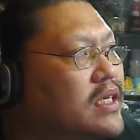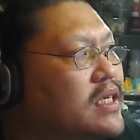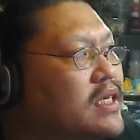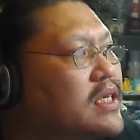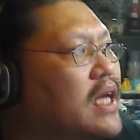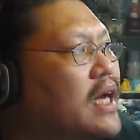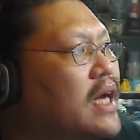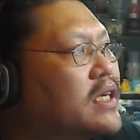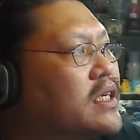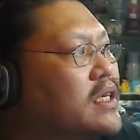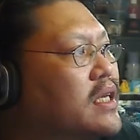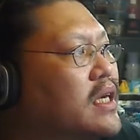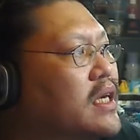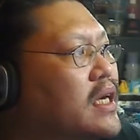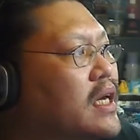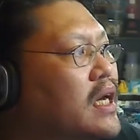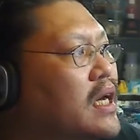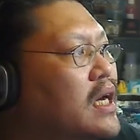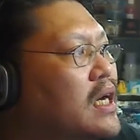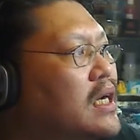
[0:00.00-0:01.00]
This is
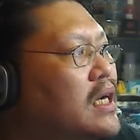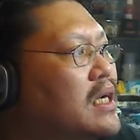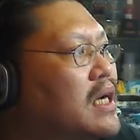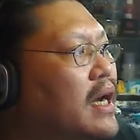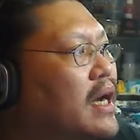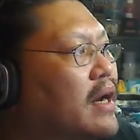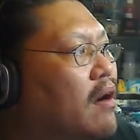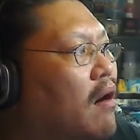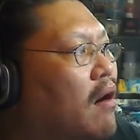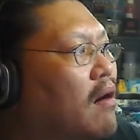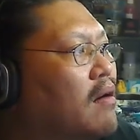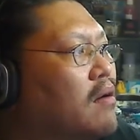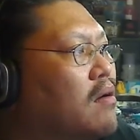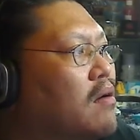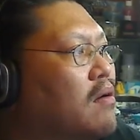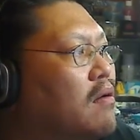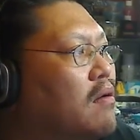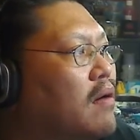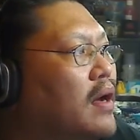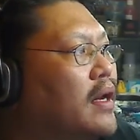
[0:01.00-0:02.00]
actually an
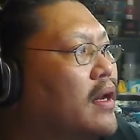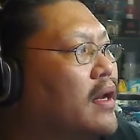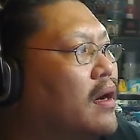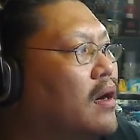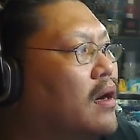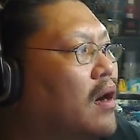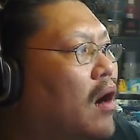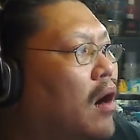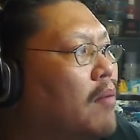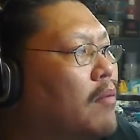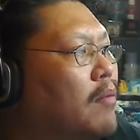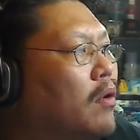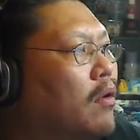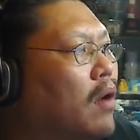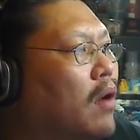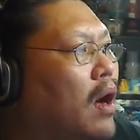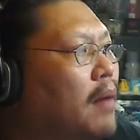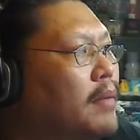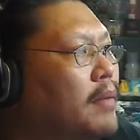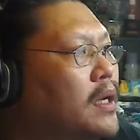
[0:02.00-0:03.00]
article at
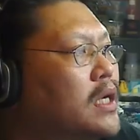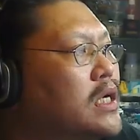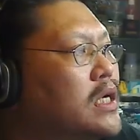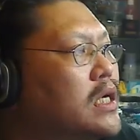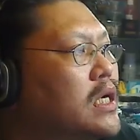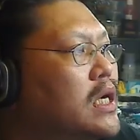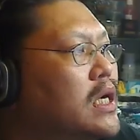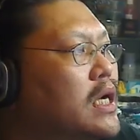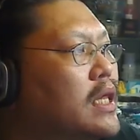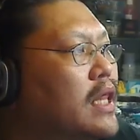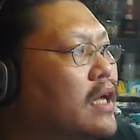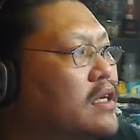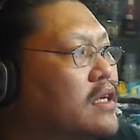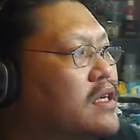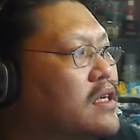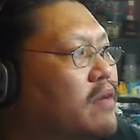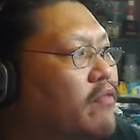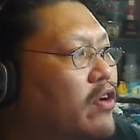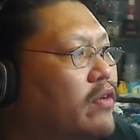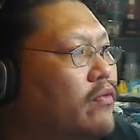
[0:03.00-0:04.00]
Armorama
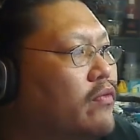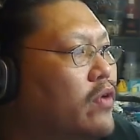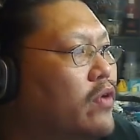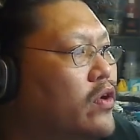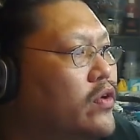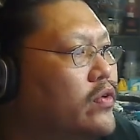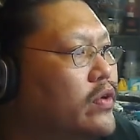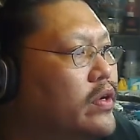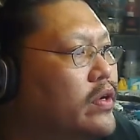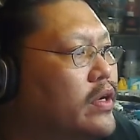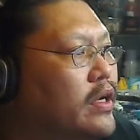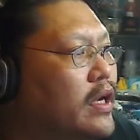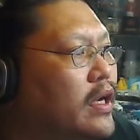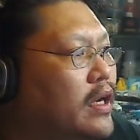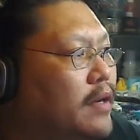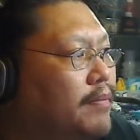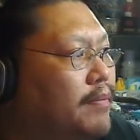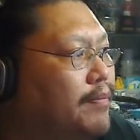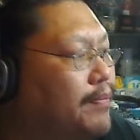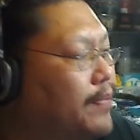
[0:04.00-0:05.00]
that someone wrote,
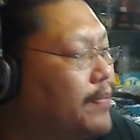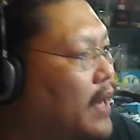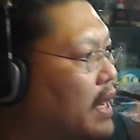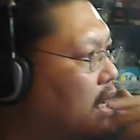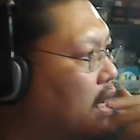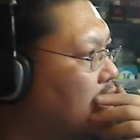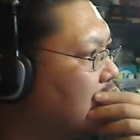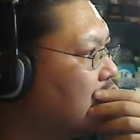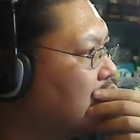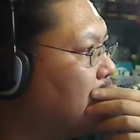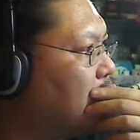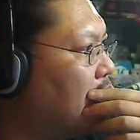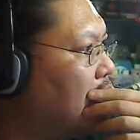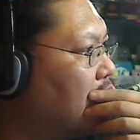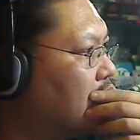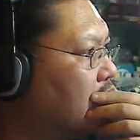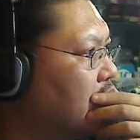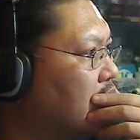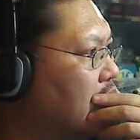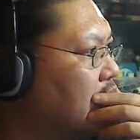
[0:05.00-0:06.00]
I guess
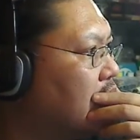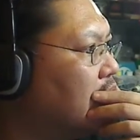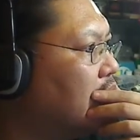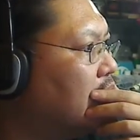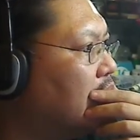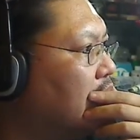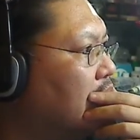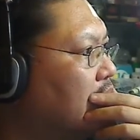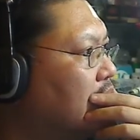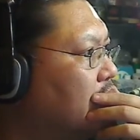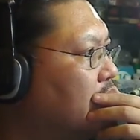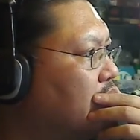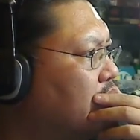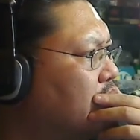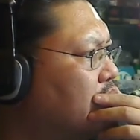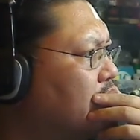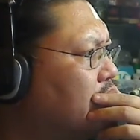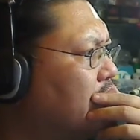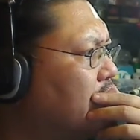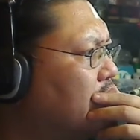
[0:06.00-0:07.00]
about
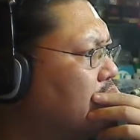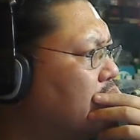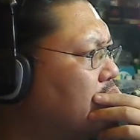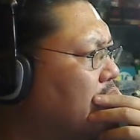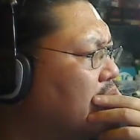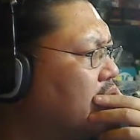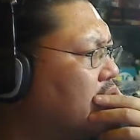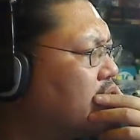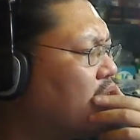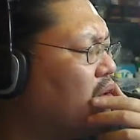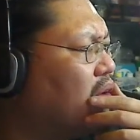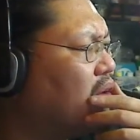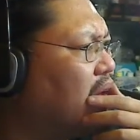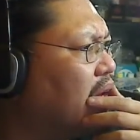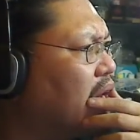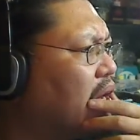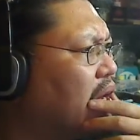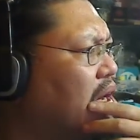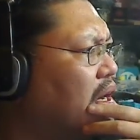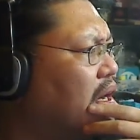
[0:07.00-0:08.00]
base
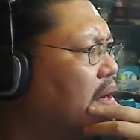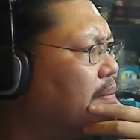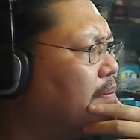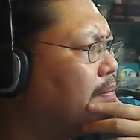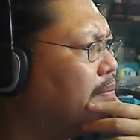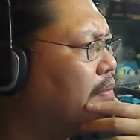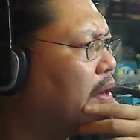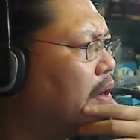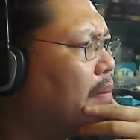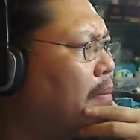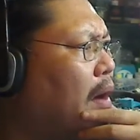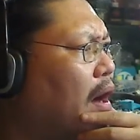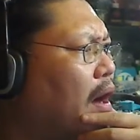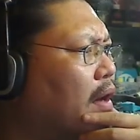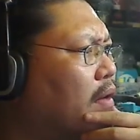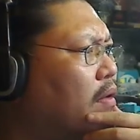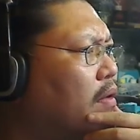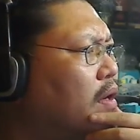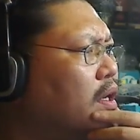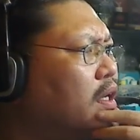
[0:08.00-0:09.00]
coating a
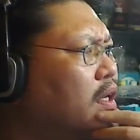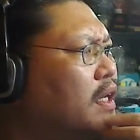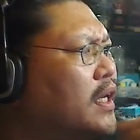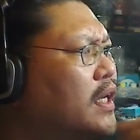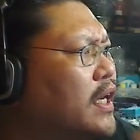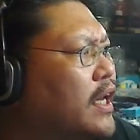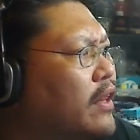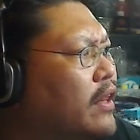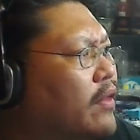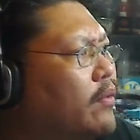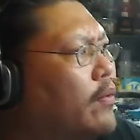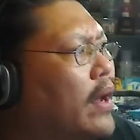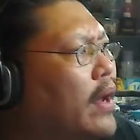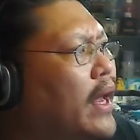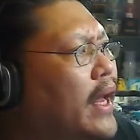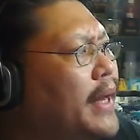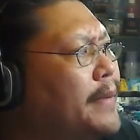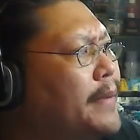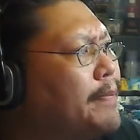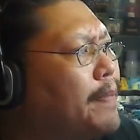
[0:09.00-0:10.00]
model. Either
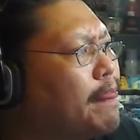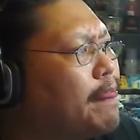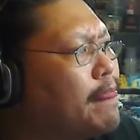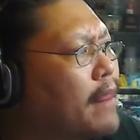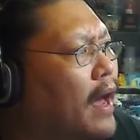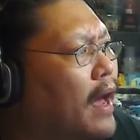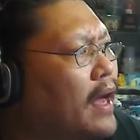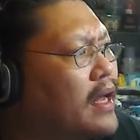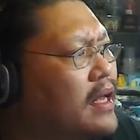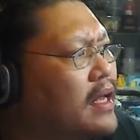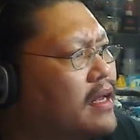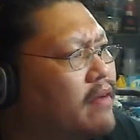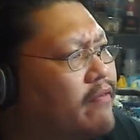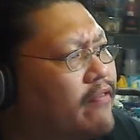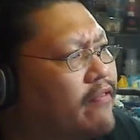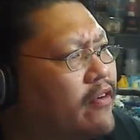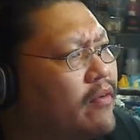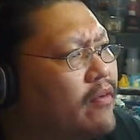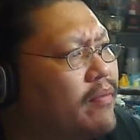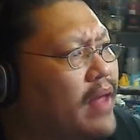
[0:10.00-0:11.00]
way, I
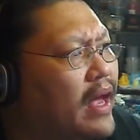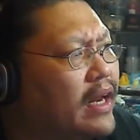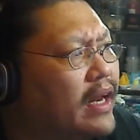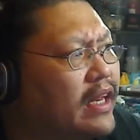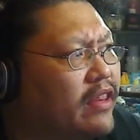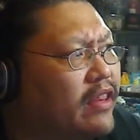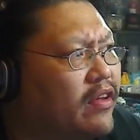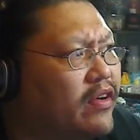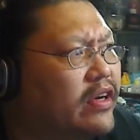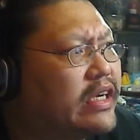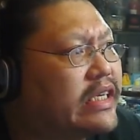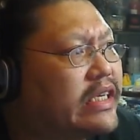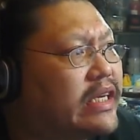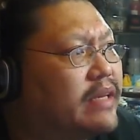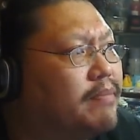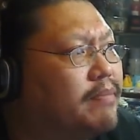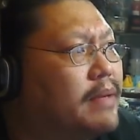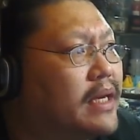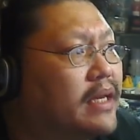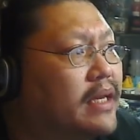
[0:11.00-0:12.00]
can confirm that there
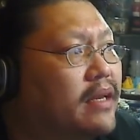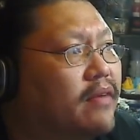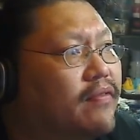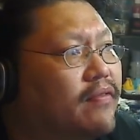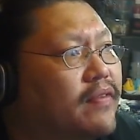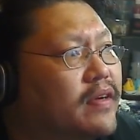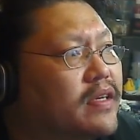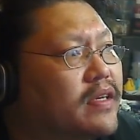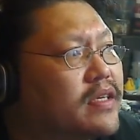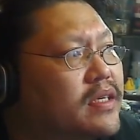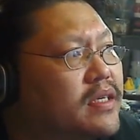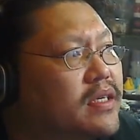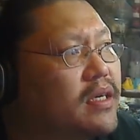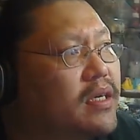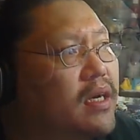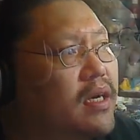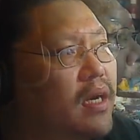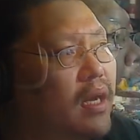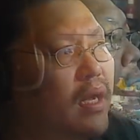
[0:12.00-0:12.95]
is a big difference.